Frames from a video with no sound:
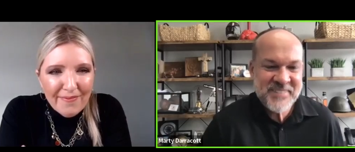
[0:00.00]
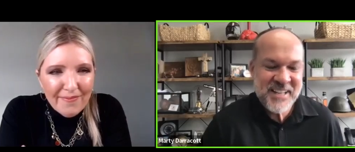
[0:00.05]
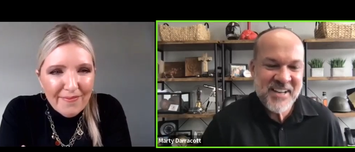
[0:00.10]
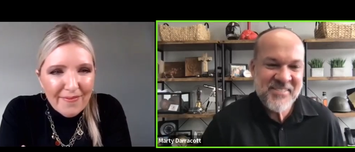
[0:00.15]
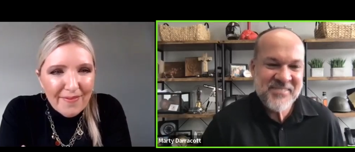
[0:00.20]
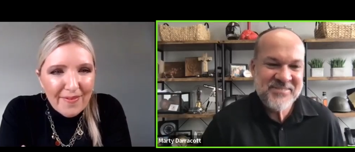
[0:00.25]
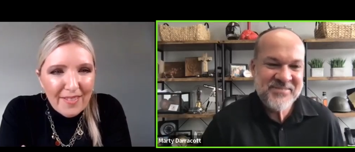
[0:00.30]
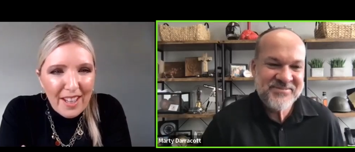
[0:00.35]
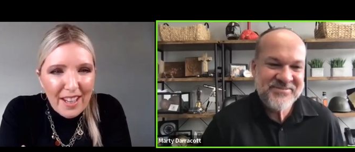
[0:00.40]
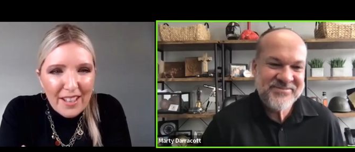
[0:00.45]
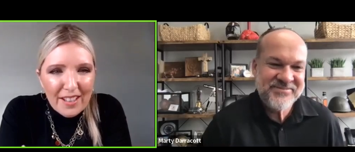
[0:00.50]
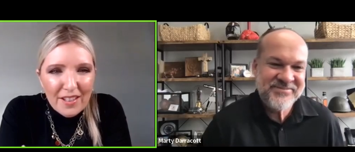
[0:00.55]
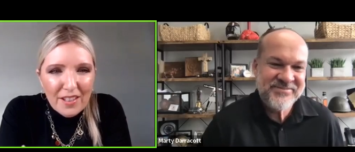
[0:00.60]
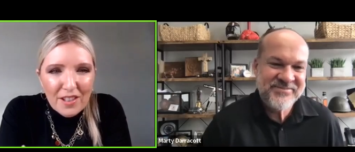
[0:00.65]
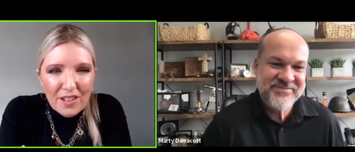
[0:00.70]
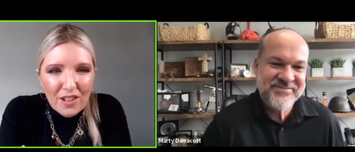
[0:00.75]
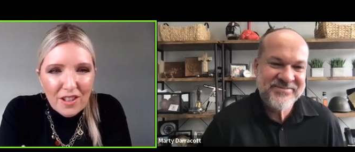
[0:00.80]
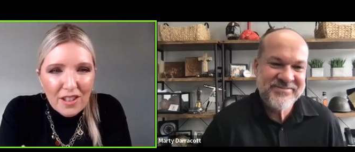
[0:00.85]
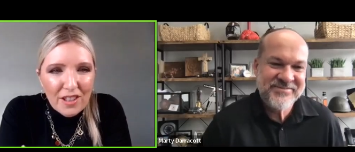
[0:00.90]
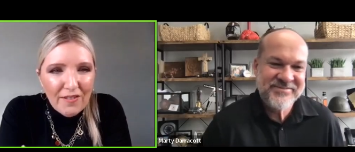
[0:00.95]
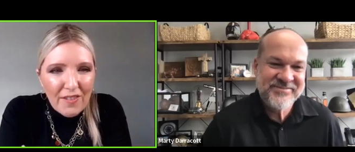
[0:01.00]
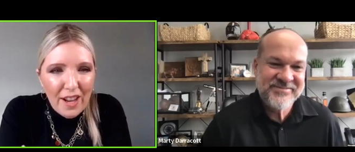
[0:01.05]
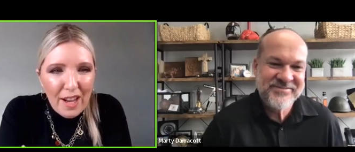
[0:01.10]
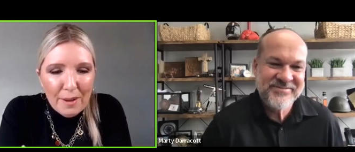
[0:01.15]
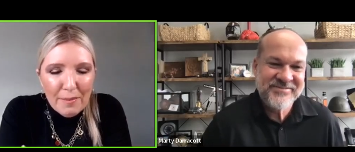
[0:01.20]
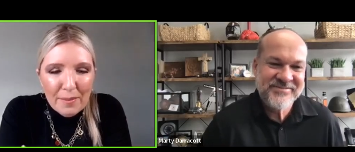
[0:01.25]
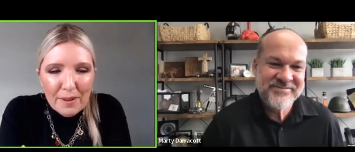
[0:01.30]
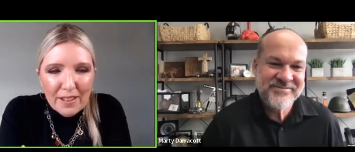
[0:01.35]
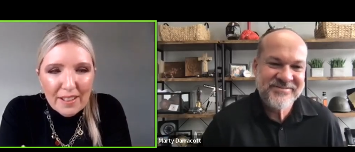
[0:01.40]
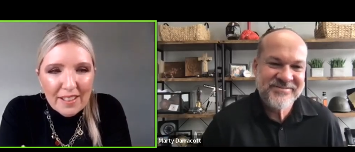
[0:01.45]
Speaker 1: Yeah. That is
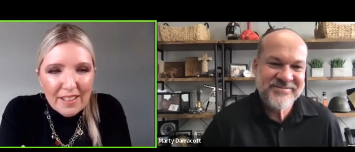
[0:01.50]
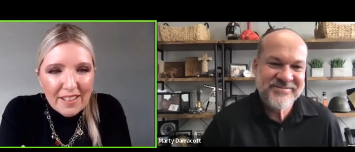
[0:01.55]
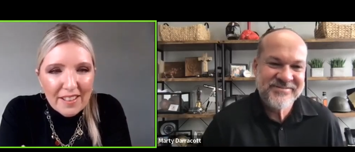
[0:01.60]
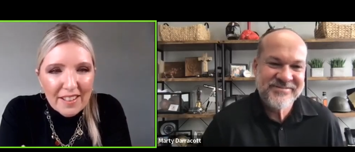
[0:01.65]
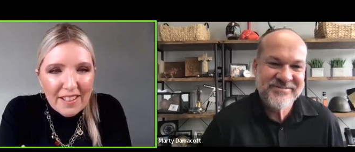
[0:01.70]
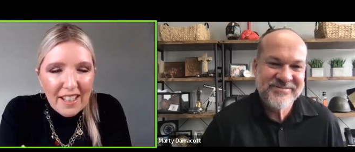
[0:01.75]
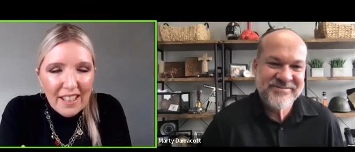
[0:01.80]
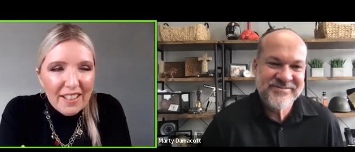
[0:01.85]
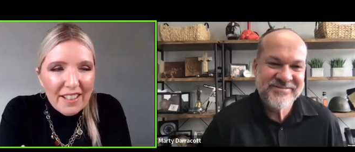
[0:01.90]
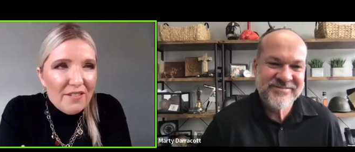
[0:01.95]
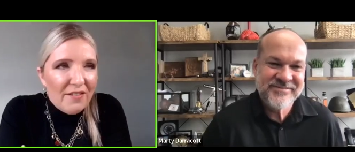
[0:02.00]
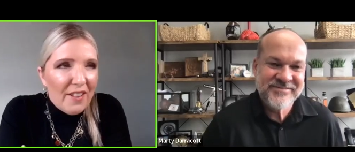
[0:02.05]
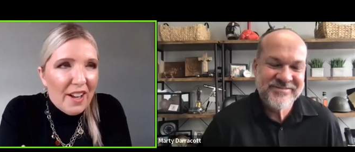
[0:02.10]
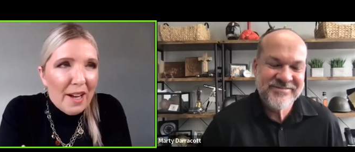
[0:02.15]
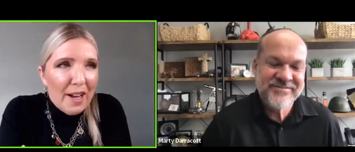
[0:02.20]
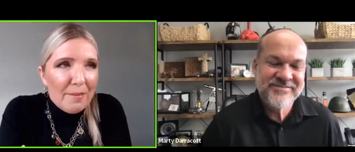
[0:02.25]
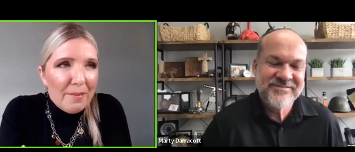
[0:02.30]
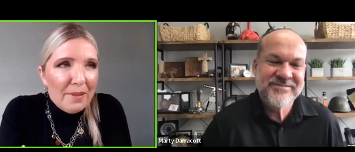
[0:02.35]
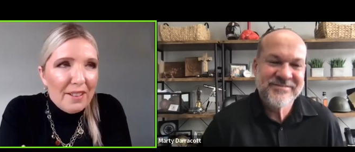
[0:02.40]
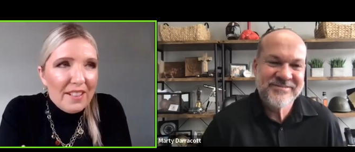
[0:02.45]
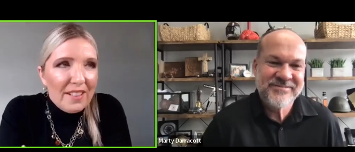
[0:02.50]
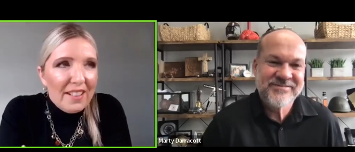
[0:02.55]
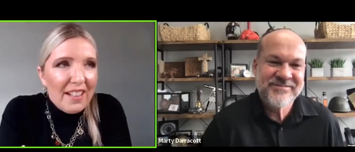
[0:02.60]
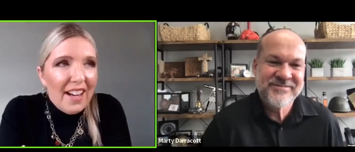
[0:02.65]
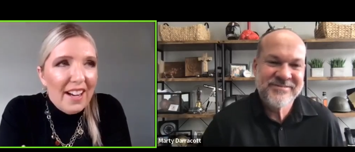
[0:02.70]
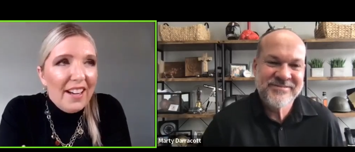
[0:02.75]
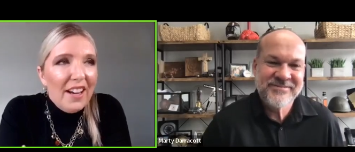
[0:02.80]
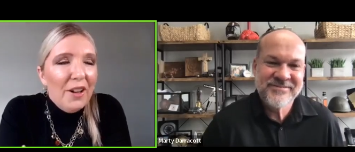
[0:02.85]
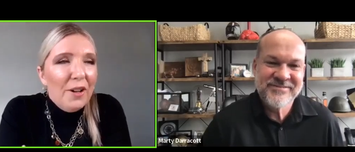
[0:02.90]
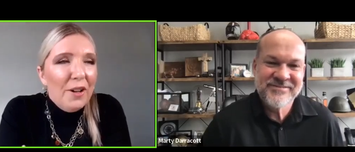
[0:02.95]
fabulous. That is fabulous.
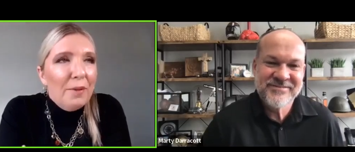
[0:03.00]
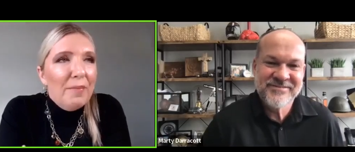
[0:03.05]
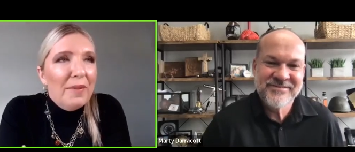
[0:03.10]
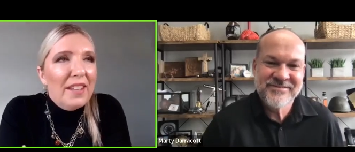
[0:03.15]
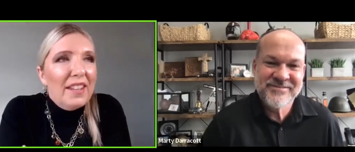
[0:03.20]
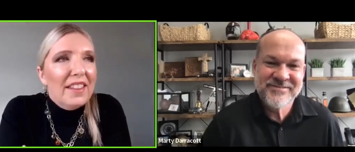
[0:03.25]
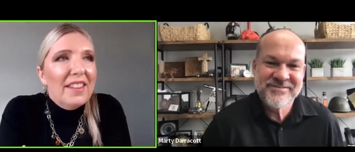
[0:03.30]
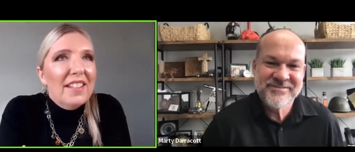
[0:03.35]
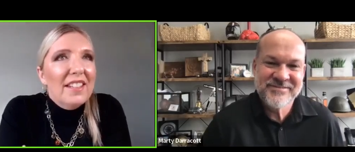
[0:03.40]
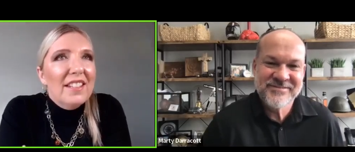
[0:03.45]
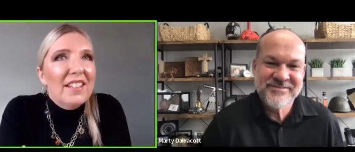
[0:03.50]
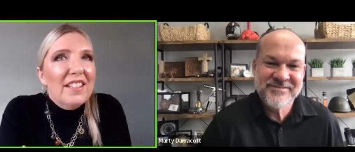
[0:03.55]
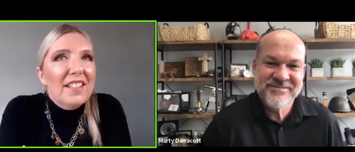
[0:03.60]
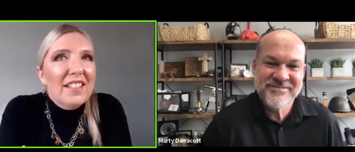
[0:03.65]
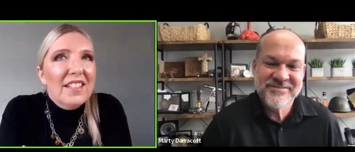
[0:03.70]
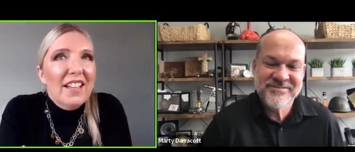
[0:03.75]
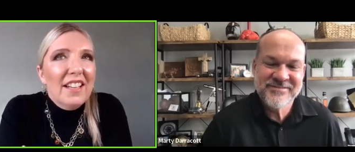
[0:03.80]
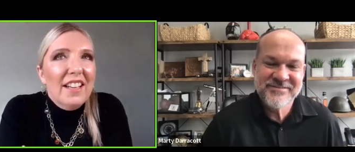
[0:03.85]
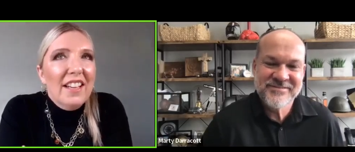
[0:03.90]
I hope that this,